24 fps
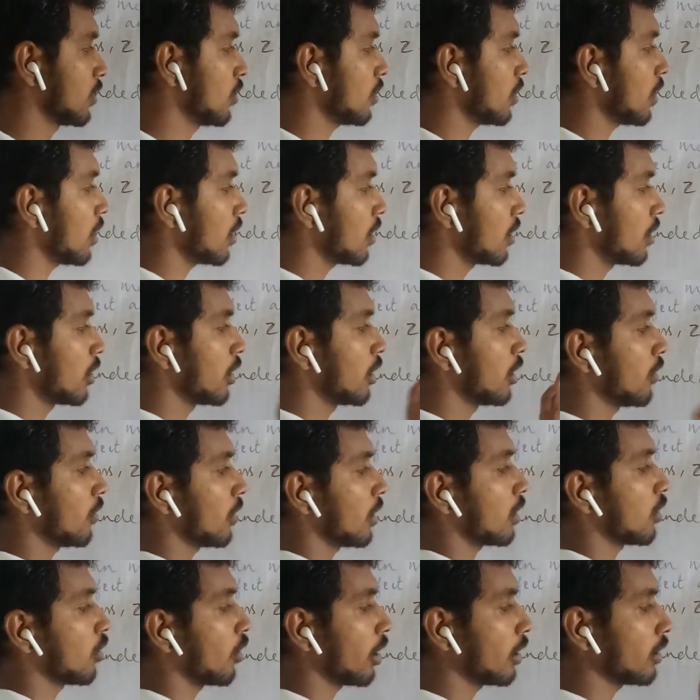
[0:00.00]
Okay. You
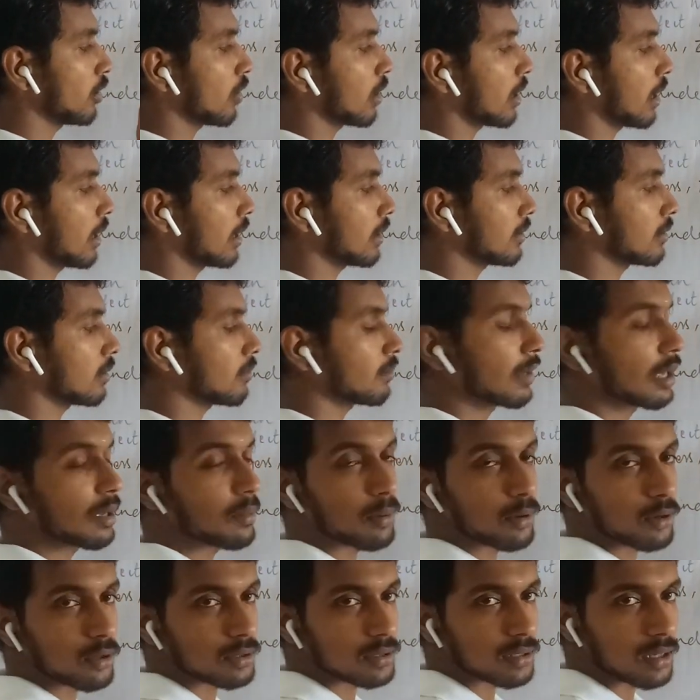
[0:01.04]
are going to collect some
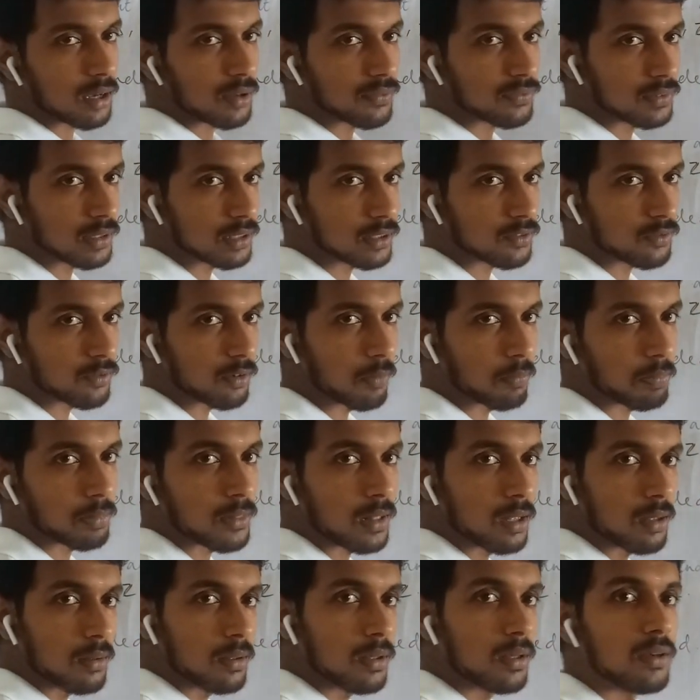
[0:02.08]
neighborhoods of this
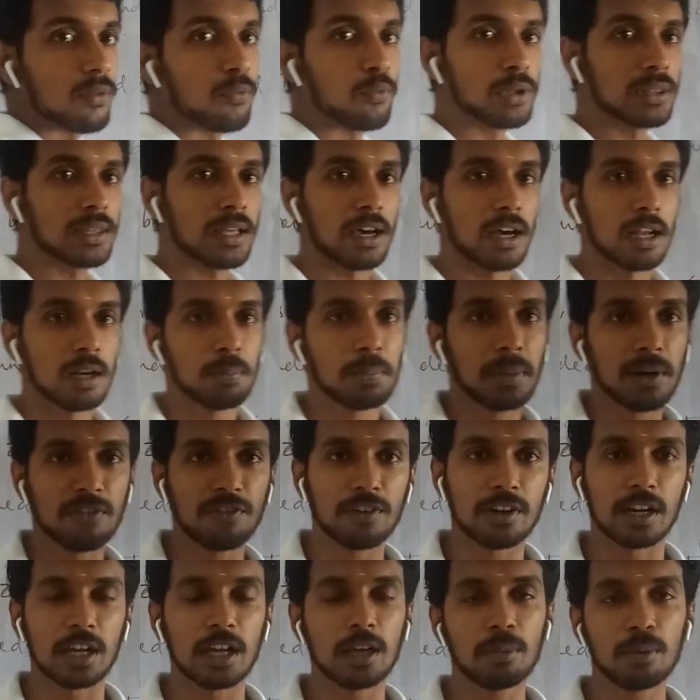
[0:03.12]
form. With the help
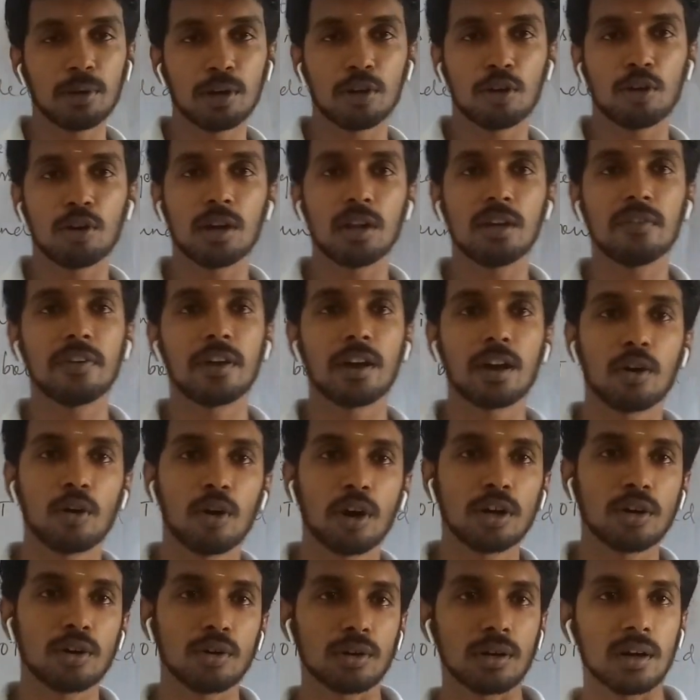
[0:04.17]
of a neighborhood only, we are
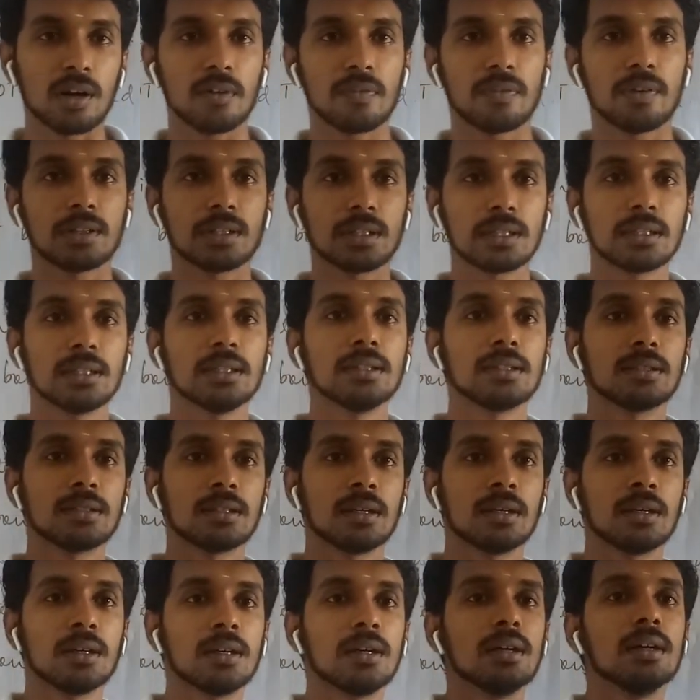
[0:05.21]
going to talk whether this
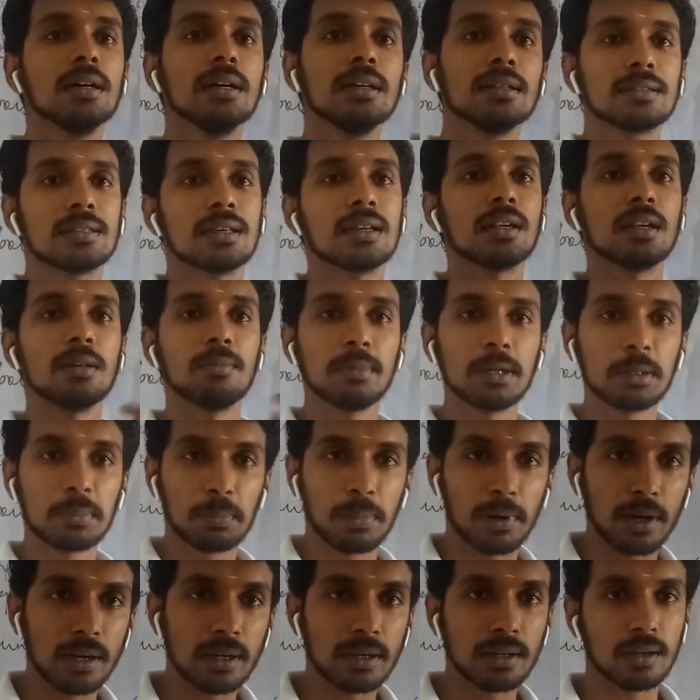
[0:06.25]
is a
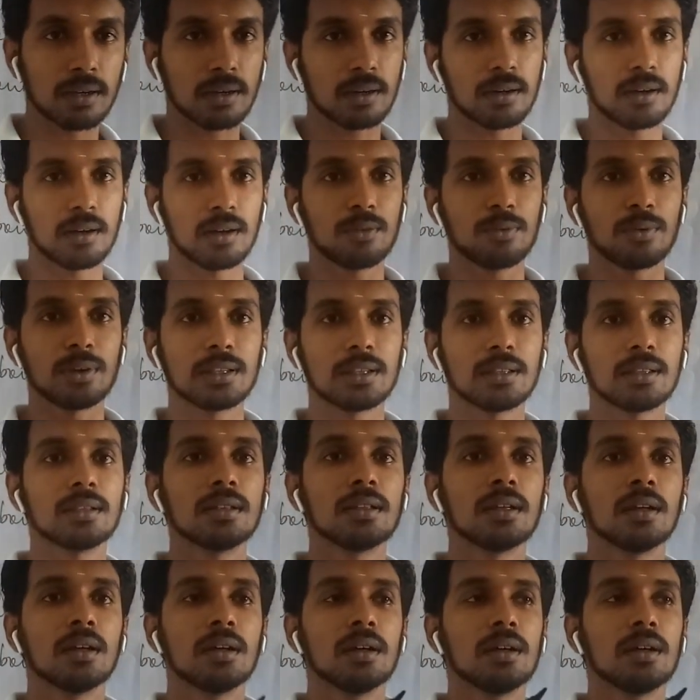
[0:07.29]
limit point or not, whether